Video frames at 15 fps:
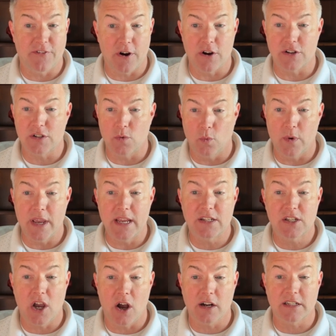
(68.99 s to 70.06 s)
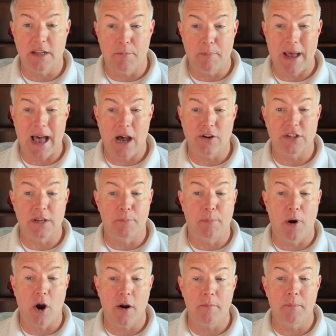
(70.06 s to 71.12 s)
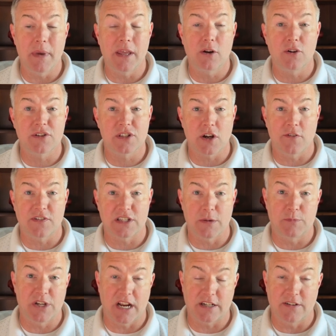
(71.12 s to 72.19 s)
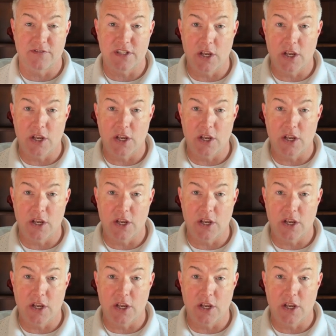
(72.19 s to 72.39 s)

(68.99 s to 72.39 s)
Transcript: First, we talked about departmental service objectives.